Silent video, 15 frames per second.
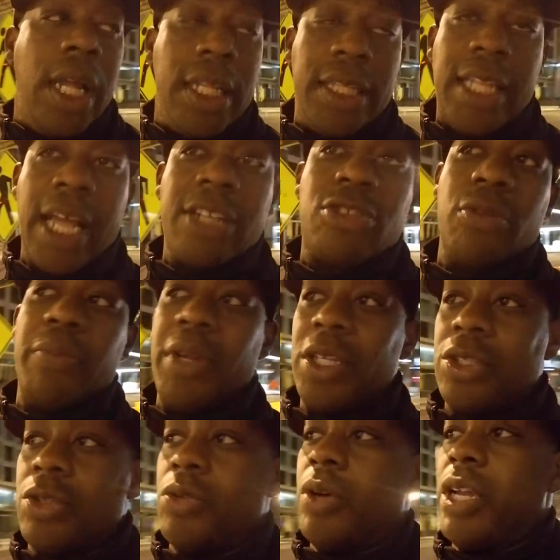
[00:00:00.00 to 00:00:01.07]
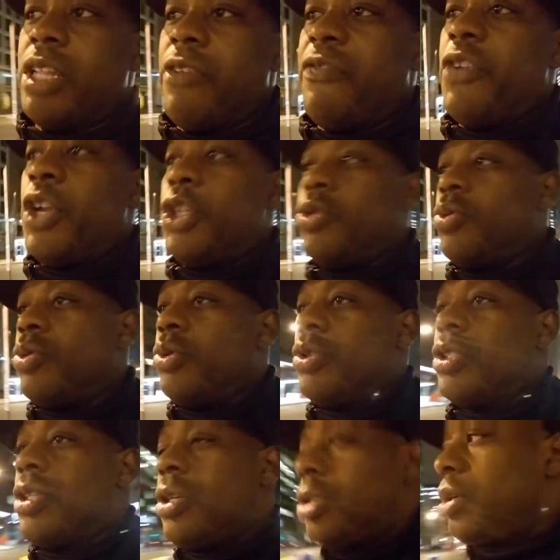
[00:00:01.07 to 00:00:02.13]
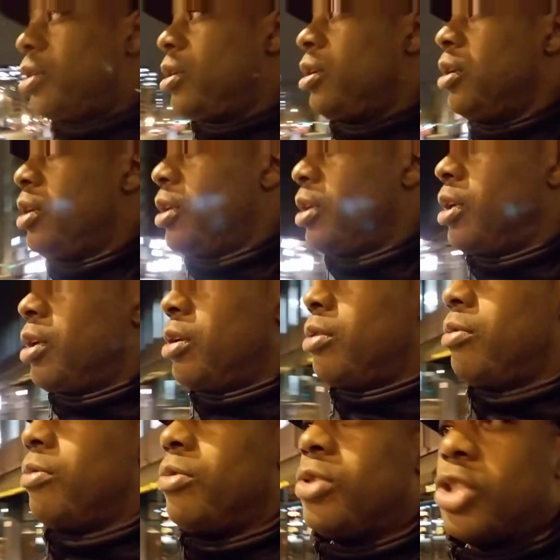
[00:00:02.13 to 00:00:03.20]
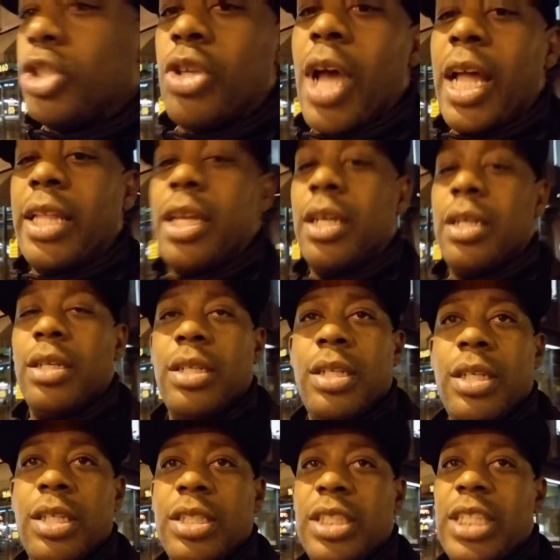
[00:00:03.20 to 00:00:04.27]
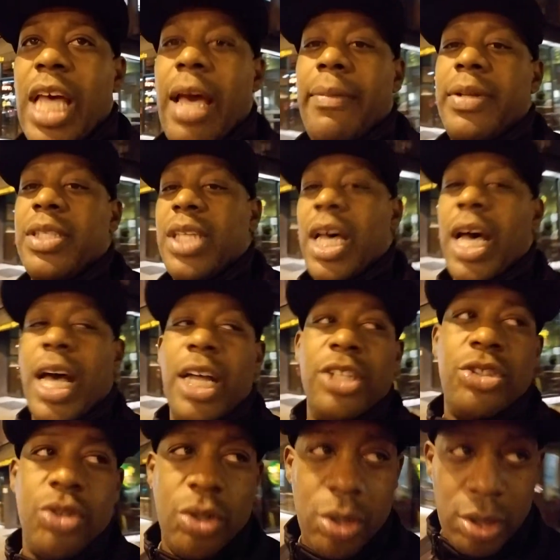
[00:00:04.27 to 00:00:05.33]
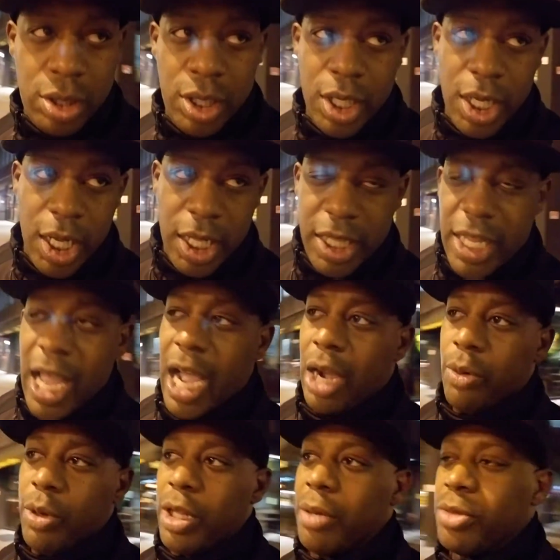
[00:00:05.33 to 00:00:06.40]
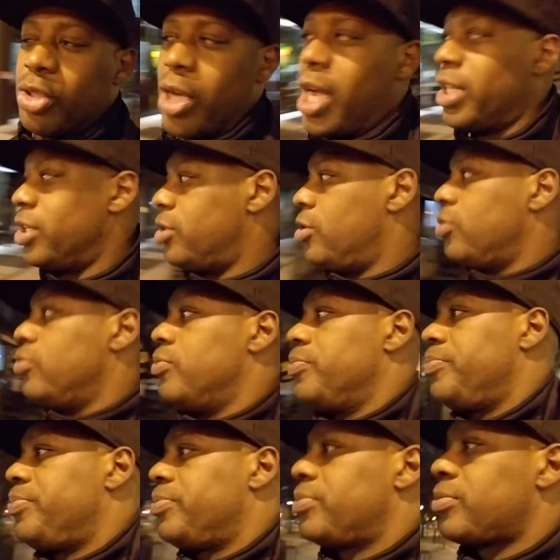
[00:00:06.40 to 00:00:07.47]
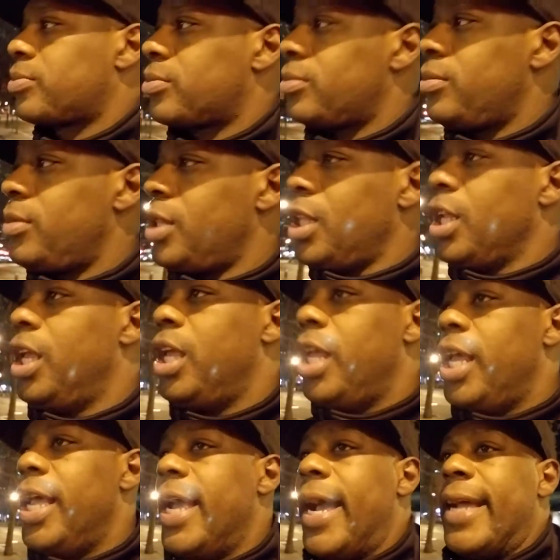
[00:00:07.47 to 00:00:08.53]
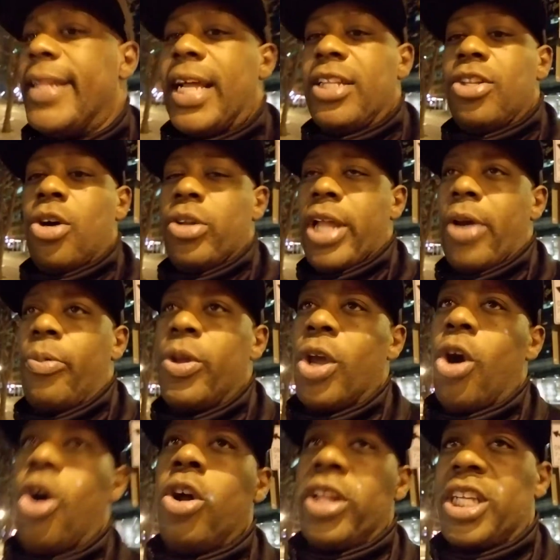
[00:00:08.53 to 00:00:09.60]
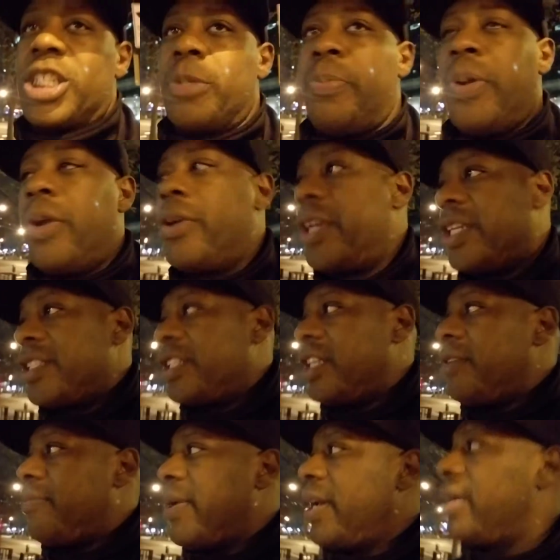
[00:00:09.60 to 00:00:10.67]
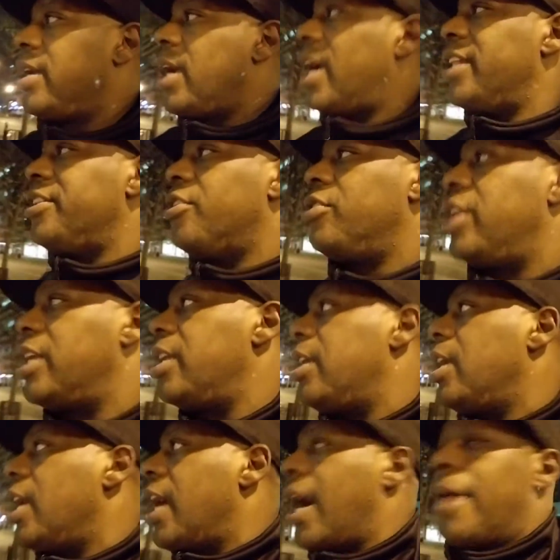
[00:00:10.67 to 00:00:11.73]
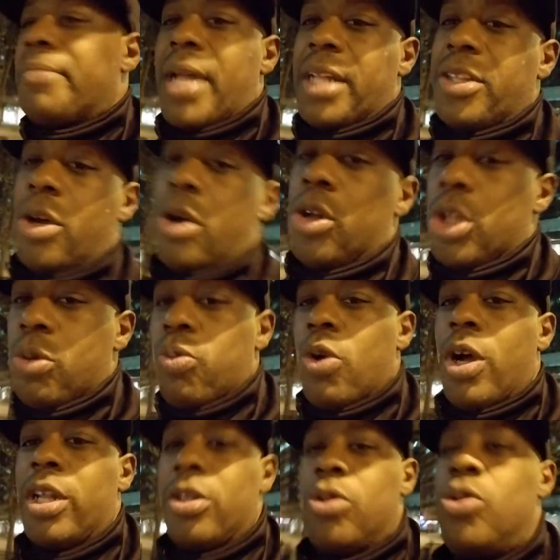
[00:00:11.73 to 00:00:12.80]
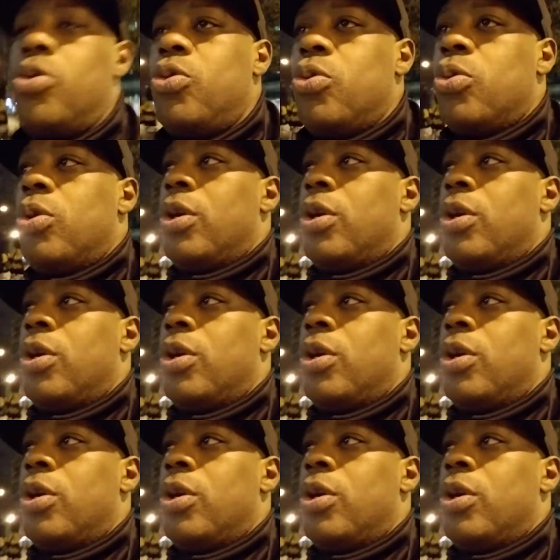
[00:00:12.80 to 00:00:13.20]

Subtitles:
detrimental individuals trying to sabotage or knock what I'm trying to do. And I know that we all experience it, man. I know that I'm not the only one who